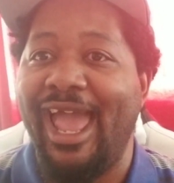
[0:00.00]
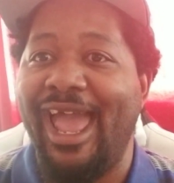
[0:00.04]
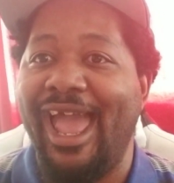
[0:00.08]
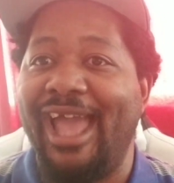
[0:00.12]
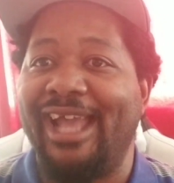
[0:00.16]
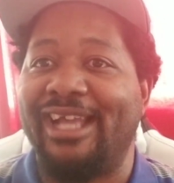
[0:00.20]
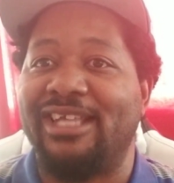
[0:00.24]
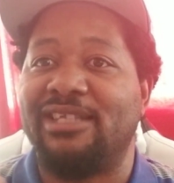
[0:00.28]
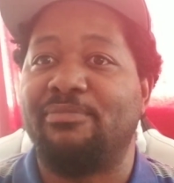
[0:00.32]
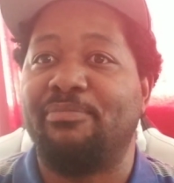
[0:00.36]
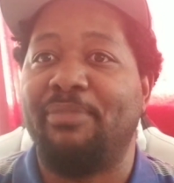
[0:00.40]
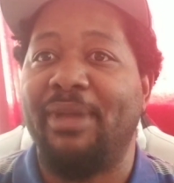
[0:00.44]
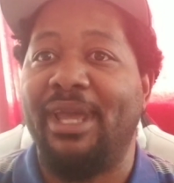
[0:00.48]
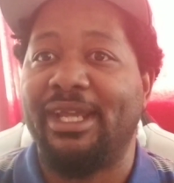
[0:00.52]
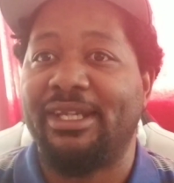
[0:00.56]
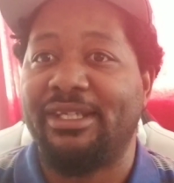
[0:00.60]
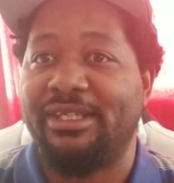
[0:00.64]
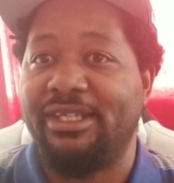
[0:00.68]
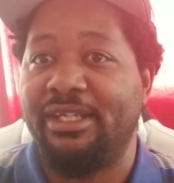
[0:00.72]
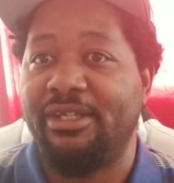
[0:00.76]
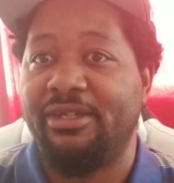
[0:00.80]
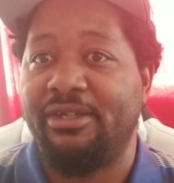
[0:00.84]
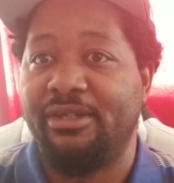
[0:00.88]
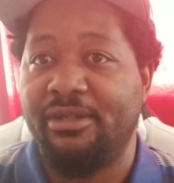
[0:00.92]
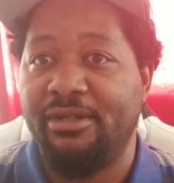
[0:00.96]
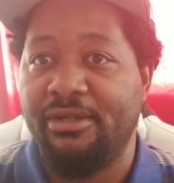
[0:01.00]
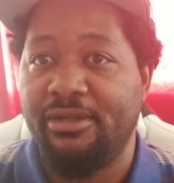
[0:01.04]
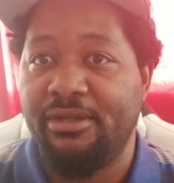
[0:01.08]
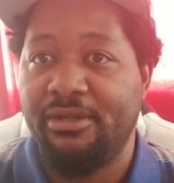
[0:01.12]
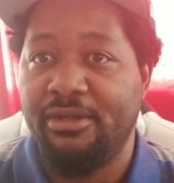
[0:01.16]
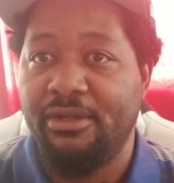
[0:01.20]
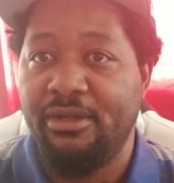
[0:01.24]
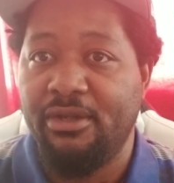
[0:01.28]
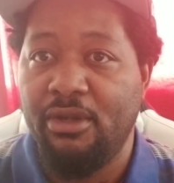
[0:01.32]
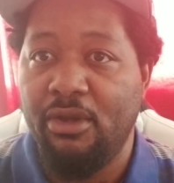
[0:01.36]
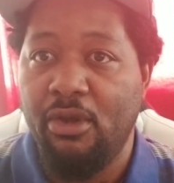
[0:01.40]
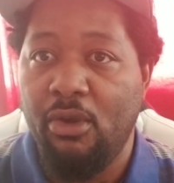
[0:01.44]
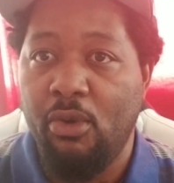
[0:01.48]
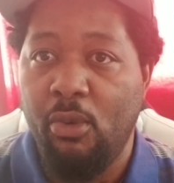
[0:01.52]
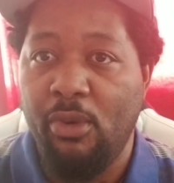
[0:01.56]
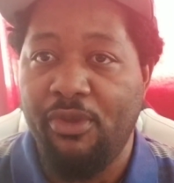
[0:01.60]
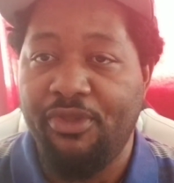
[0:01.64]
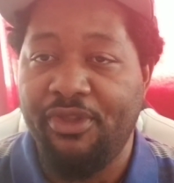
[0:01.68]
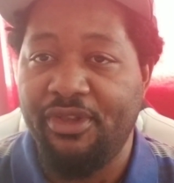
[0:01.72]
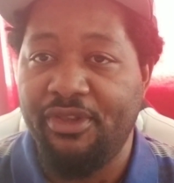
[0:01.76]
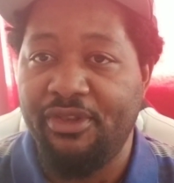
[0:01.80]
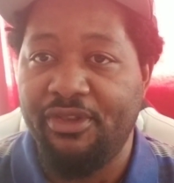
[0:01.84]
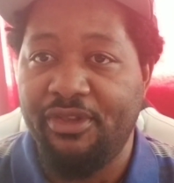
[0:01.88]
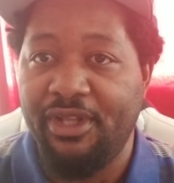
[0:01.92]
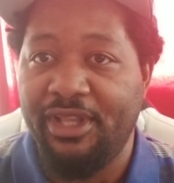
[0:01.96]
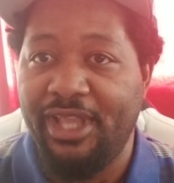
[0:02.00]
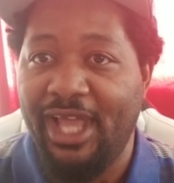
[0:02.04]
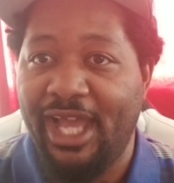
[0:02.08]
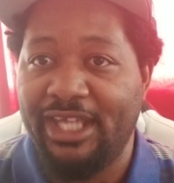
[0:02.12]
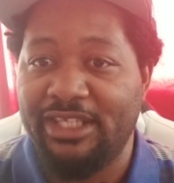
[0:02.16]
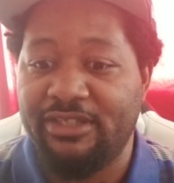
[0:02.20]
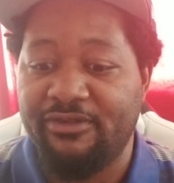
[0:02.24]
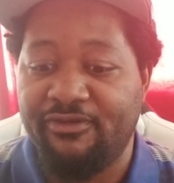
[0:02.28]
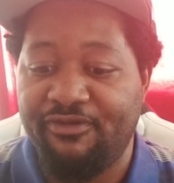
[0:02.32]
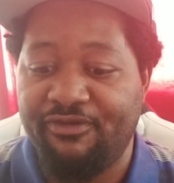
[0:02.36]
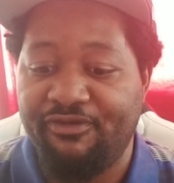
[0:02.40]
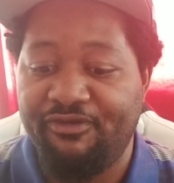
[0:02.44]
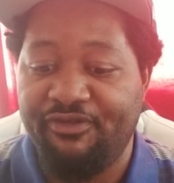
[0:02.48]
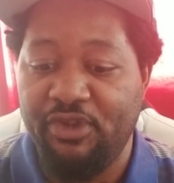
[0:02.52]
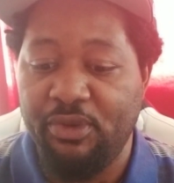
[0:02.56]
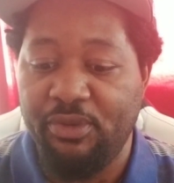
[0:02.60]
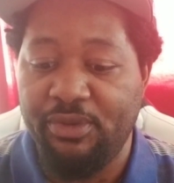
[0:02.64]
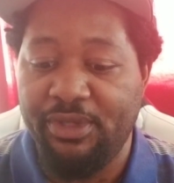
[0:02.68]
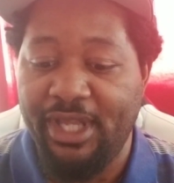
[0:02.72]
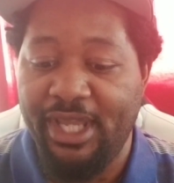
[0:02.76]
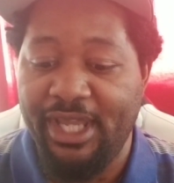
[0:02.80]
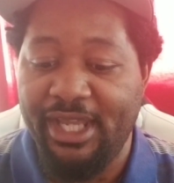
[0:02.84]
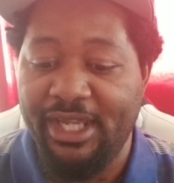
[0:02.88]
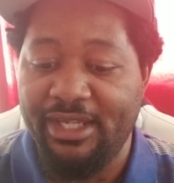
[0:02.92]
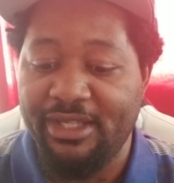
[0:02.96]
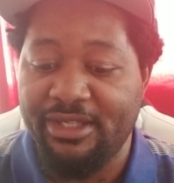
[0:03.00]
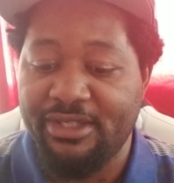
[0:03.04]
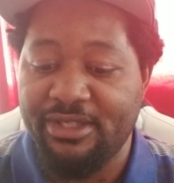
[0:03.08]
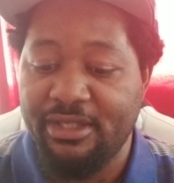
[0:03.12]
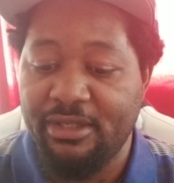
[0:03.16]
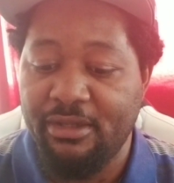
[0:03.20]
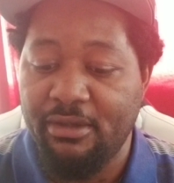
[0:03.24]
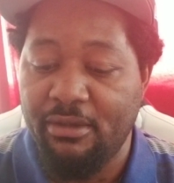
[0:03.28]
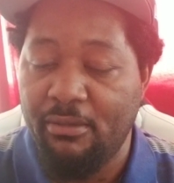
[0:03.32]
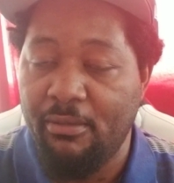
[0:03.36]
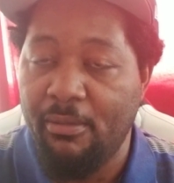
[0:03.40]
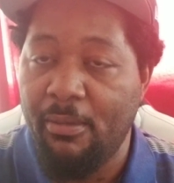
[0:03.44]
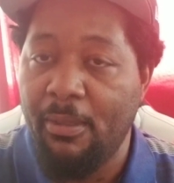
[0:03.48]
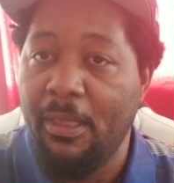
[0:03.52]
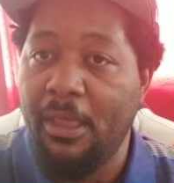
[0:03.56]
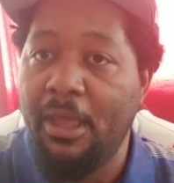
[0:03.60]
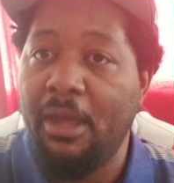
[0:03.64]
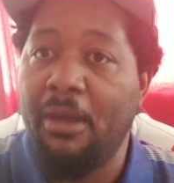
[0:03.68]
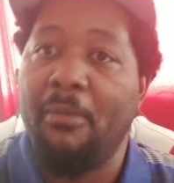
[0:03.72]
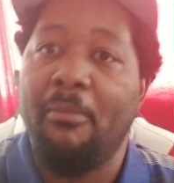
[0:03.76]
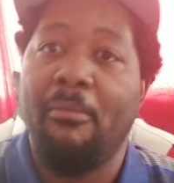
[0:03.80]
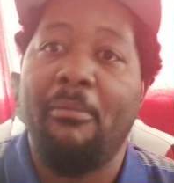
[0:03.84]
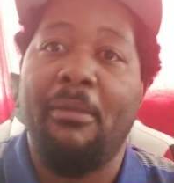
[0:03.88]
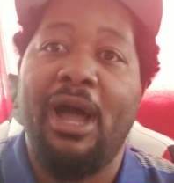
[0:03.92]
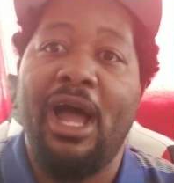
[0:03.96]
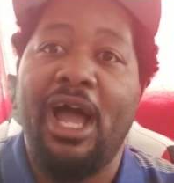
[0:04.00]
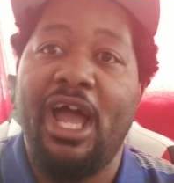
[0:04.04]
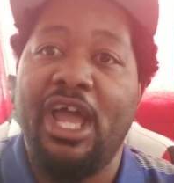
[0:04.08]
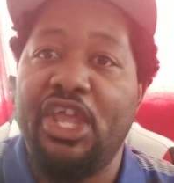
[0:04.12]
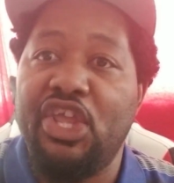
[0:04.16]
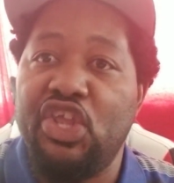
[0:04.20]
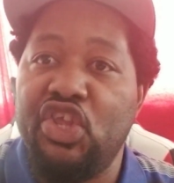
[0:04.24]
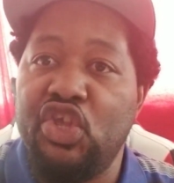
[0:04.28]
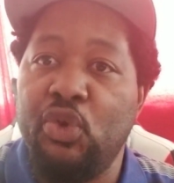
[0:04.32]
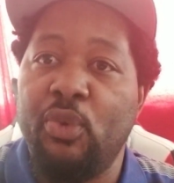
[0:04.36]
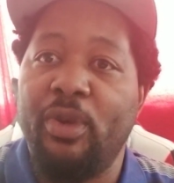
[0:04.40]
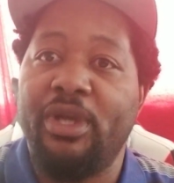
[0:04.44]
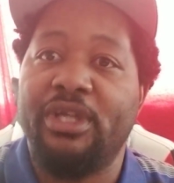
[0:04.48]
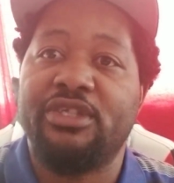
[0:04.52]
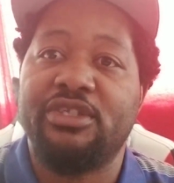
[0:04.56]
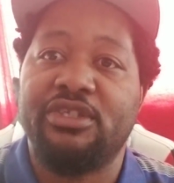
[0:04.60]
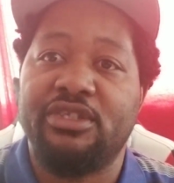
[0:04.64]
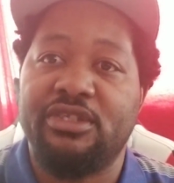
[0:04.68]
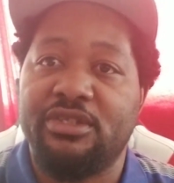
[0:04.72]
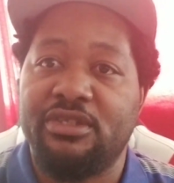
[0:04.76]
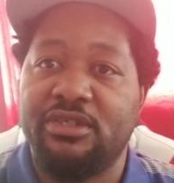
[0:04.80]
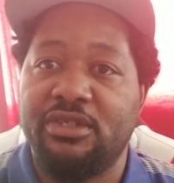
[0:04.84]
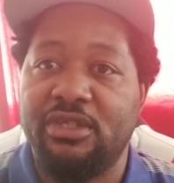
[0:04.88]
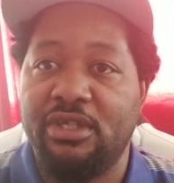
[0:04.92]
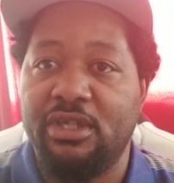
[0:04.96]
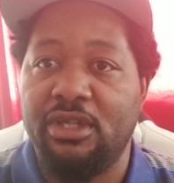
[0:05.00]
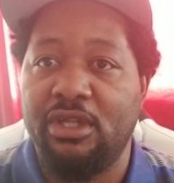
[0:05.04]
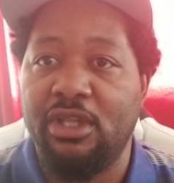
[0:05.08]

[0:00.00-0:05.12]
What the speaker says: expected within the last few days my US